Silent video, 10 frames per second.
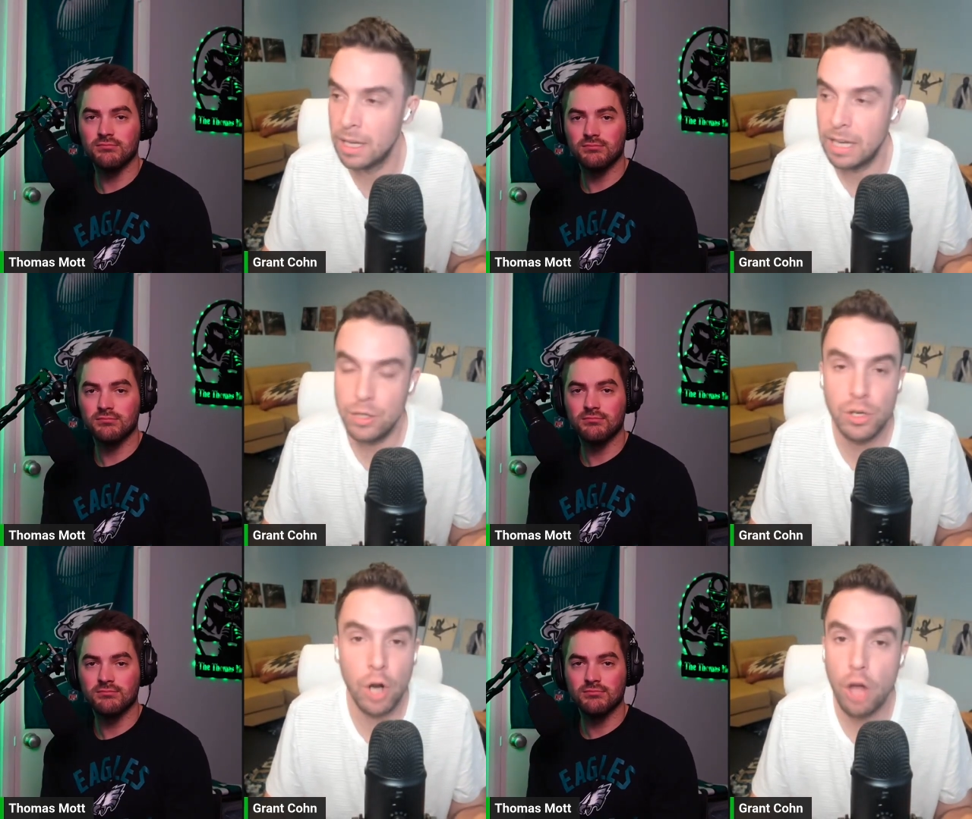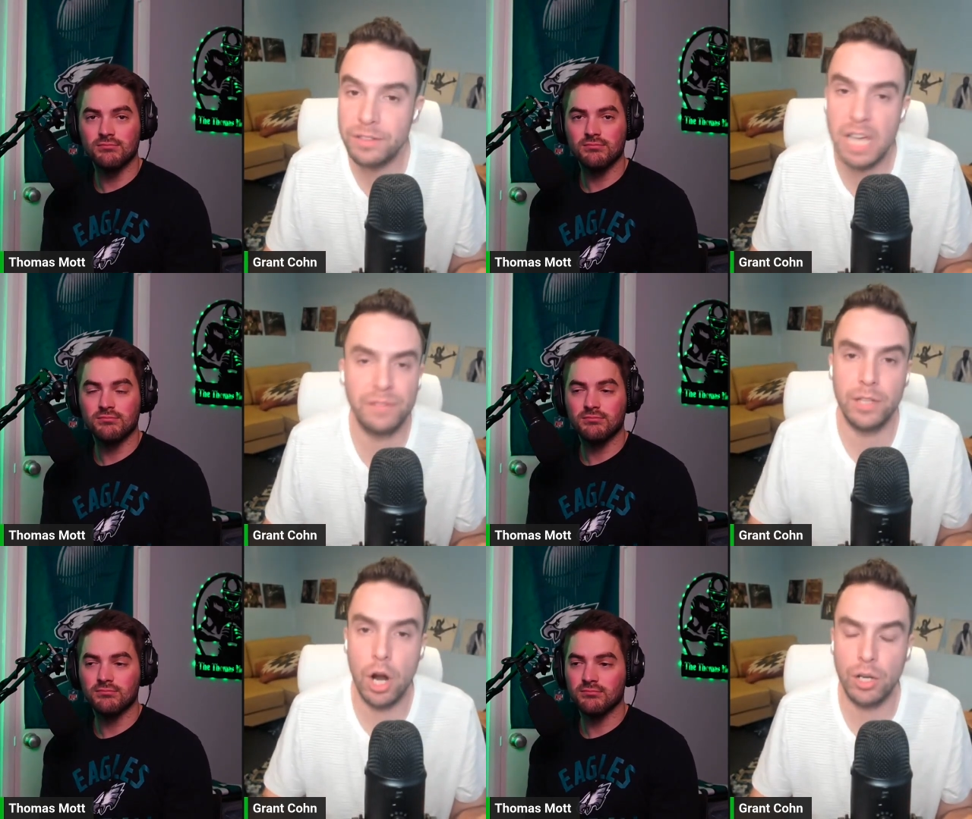Speaker 1: you could
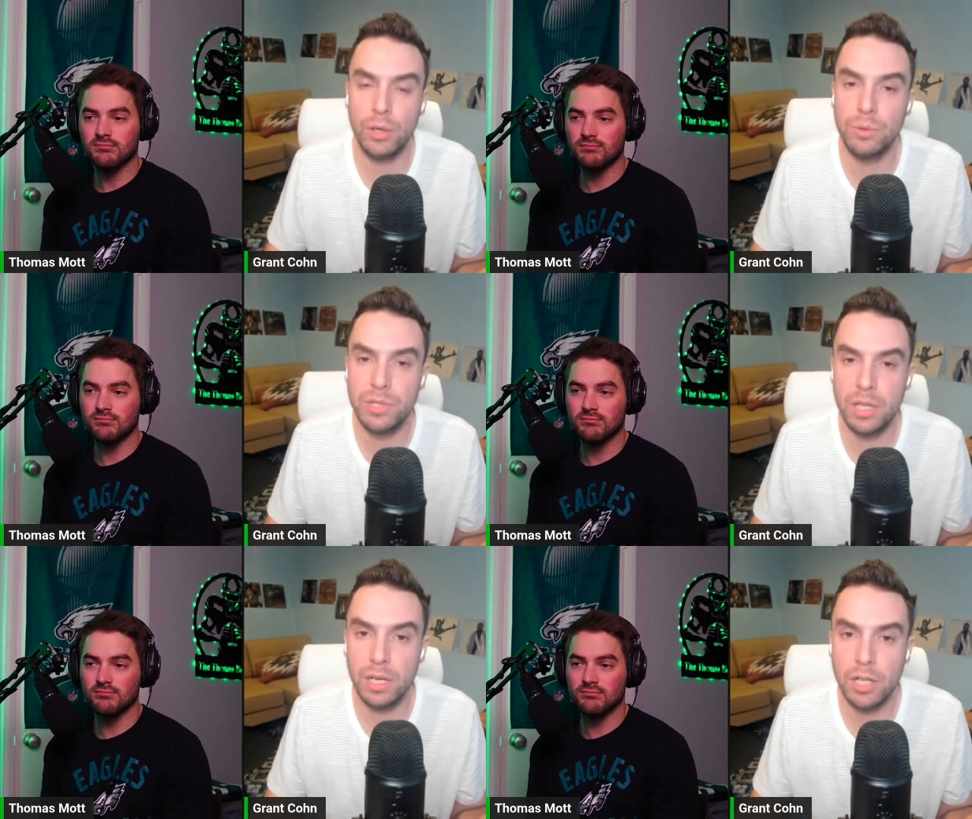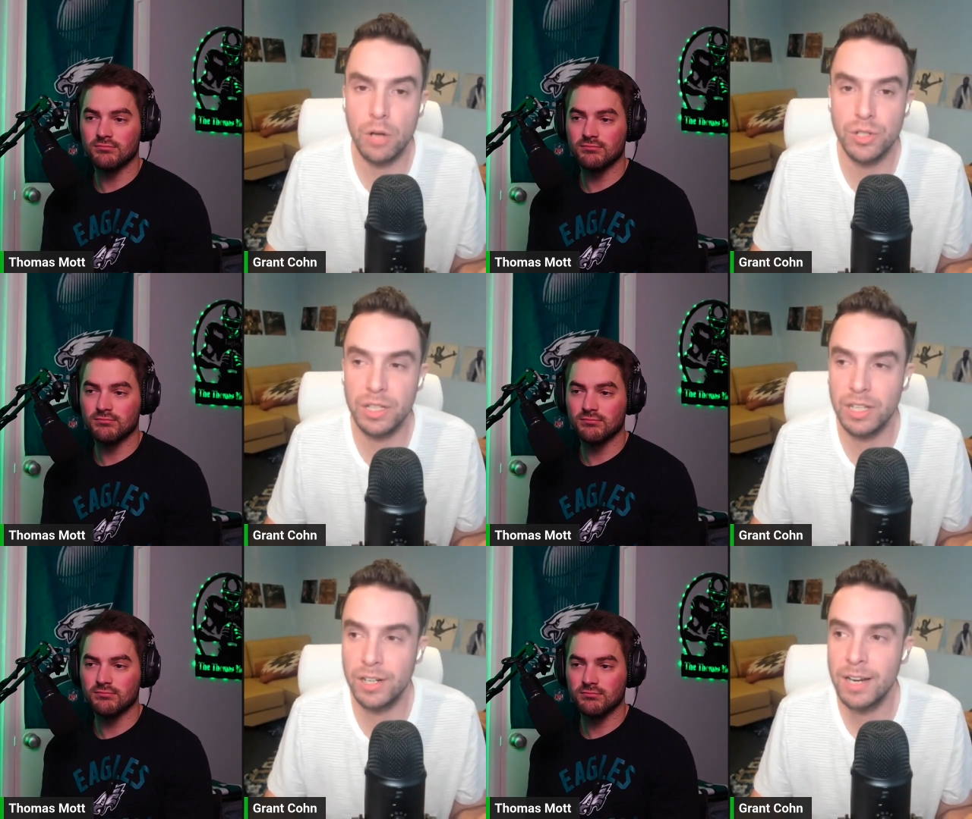definitely argue he was the coach of the
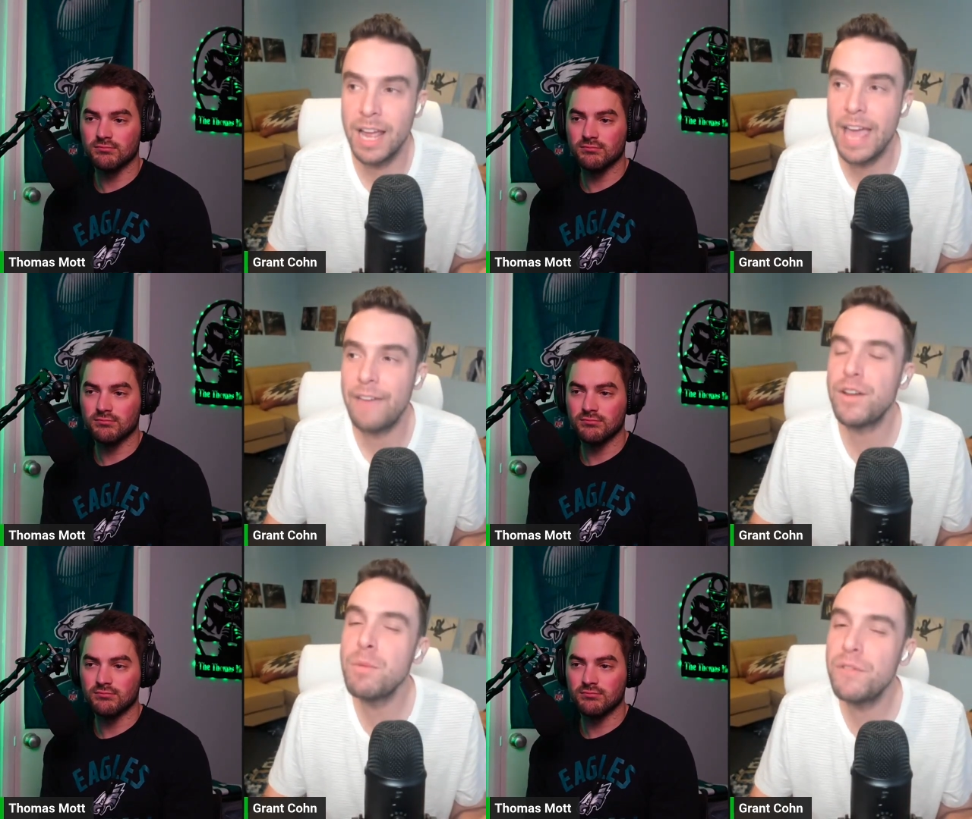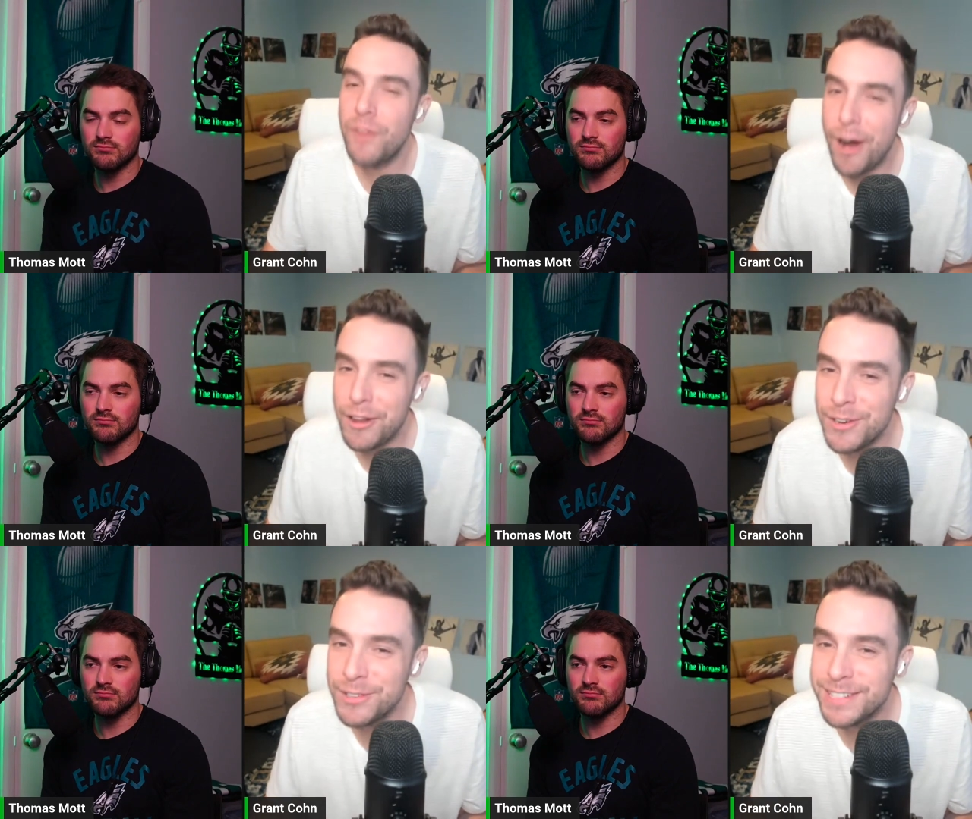year. From afar,
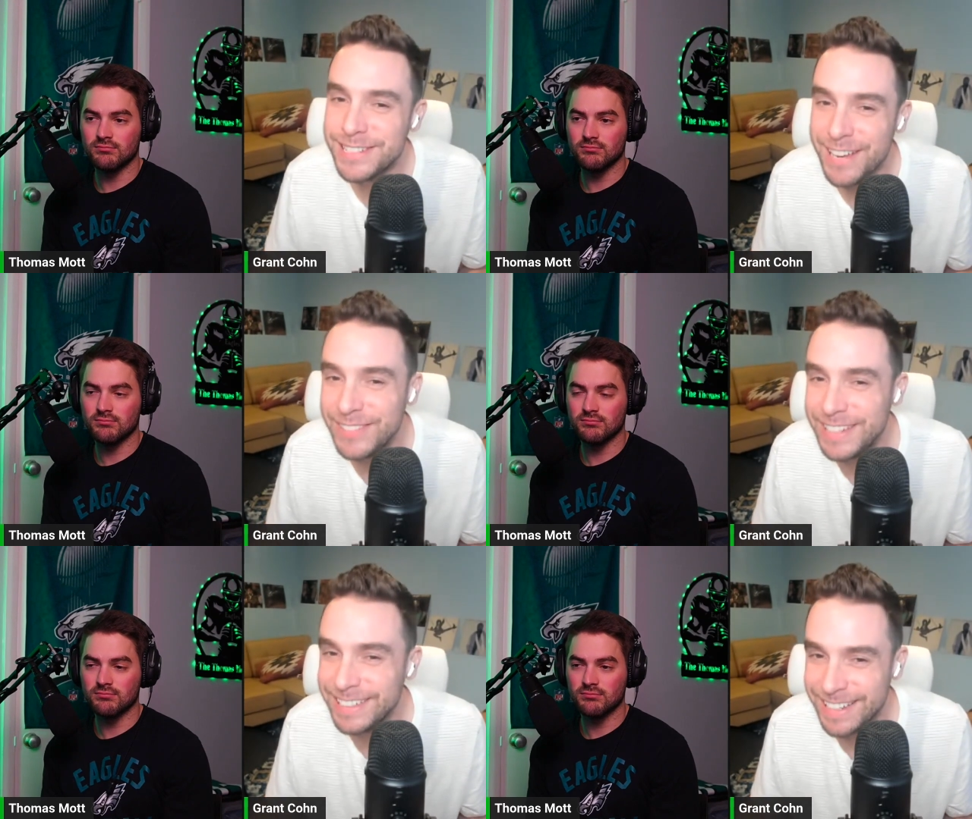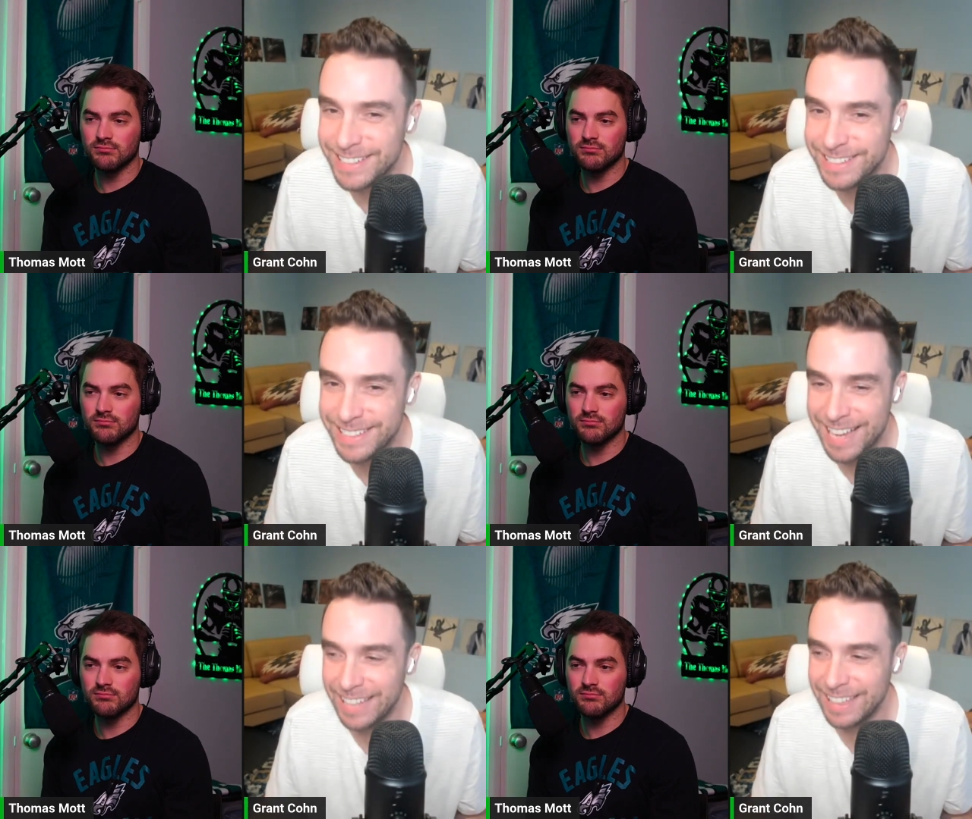though, the stuff he does on the
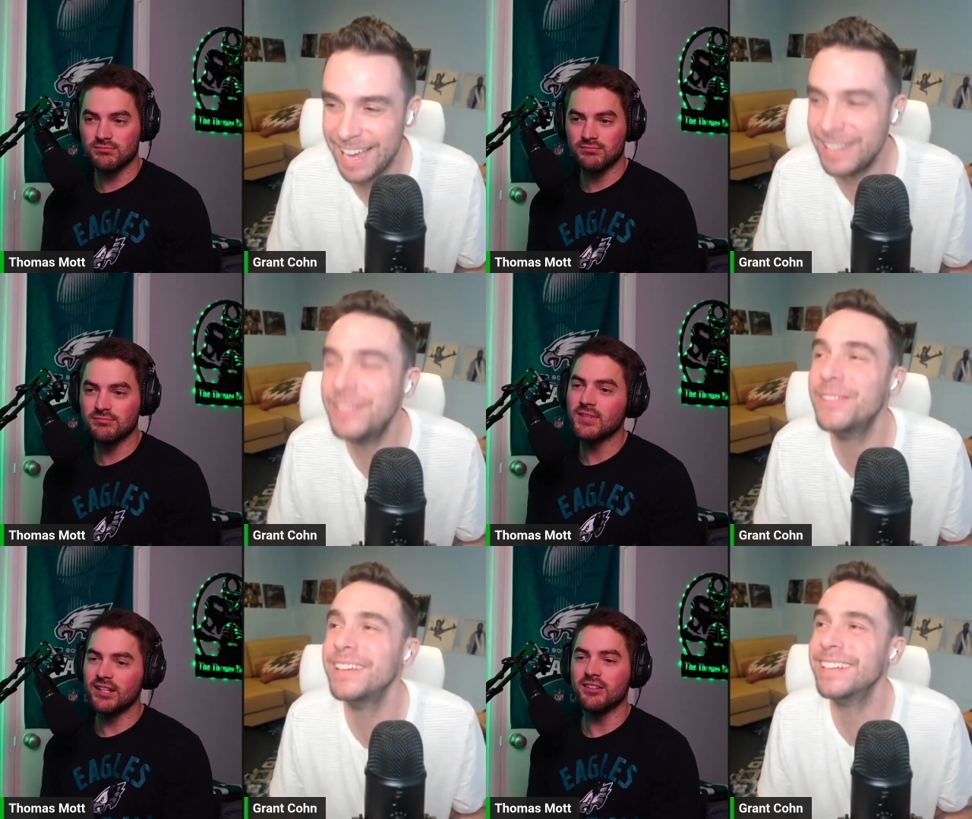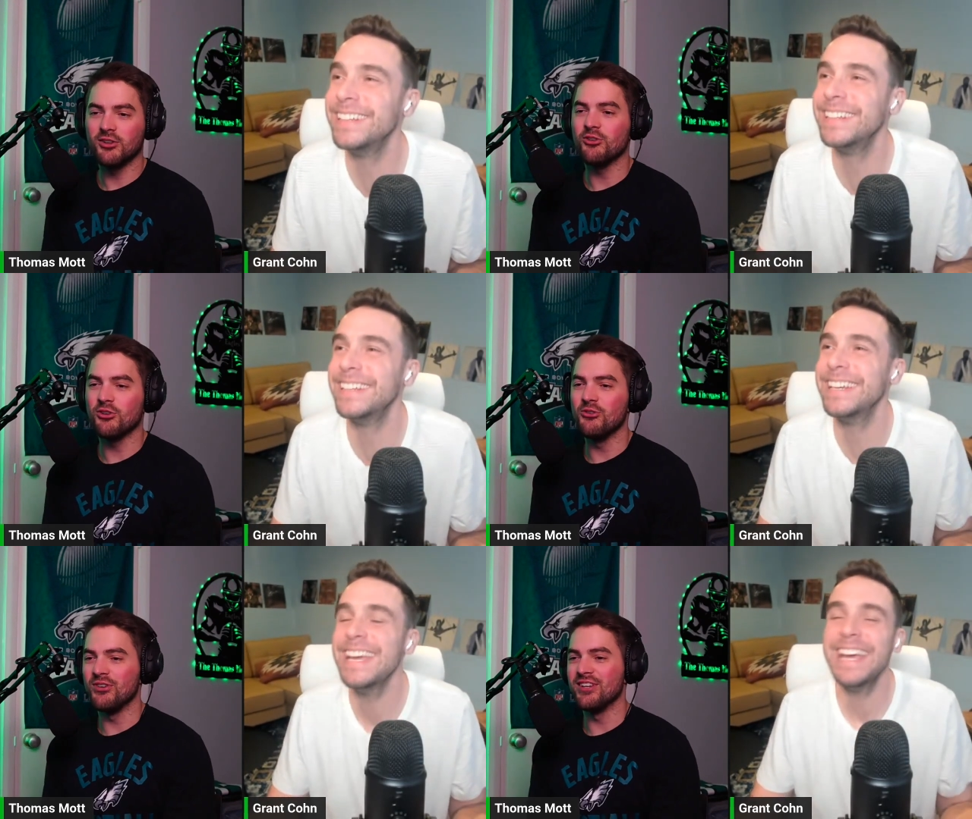sideline.
Speaker 2: little
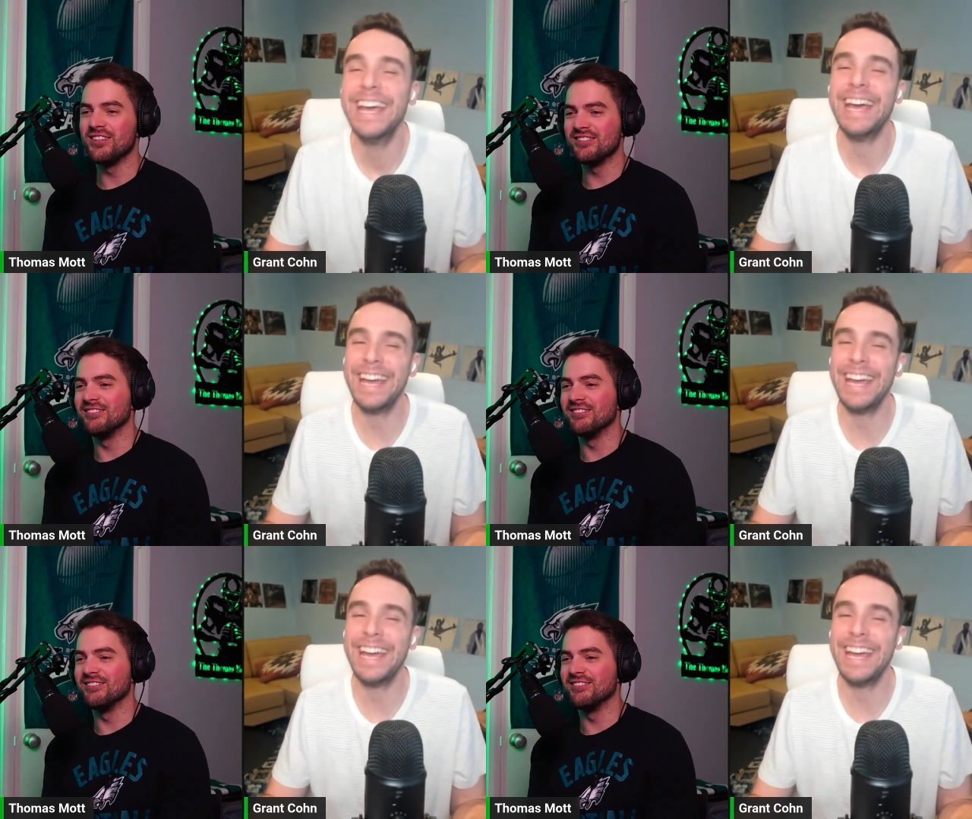goofy, it?